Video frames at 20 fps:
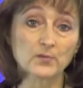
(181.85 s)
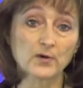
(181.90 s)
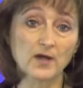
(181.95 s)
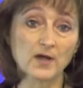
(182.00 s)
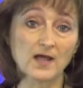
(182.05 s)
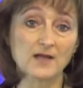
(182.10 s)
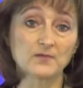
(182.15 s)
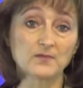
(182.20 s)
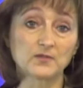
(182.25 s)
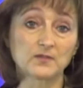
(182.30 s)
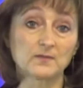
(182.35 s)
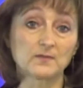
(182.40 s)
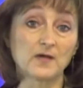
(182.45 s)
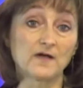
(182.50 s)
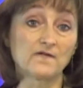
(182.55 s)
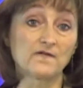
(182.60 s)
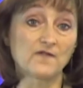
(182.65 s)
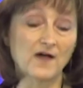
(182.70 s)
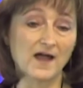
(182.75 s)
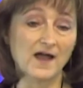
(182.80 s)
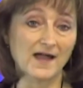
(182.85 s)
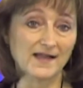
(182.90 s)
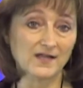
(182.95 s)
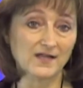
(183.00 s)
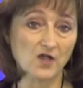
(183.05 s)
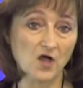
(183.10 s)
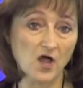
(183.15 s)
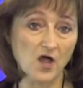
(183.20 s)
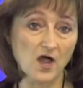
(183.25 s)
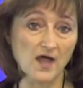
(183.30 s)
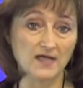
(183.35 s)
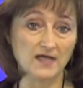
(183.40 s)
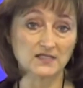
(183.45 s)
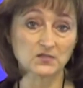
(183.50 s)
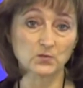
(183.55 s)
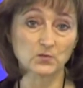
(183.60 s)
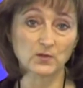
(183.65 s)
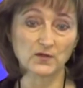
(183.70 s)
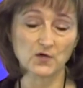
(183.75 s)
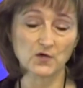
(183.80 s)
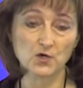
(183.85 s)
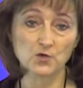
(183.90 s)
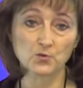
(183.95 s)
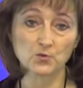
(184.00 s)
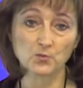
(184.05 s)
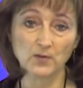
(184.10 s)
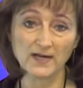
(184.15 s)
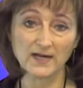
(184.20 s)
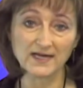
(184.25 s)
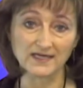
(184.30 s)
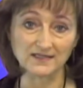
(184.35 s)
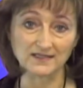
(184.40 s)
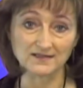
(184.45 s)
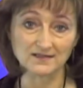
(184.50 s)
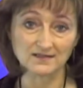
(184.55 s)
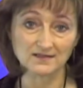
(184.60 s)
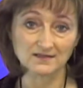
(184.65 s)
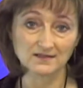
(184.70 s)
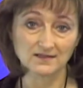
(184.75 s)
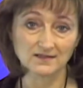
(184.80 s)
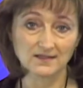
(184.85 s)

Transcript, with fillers: problem of high costs with her rate.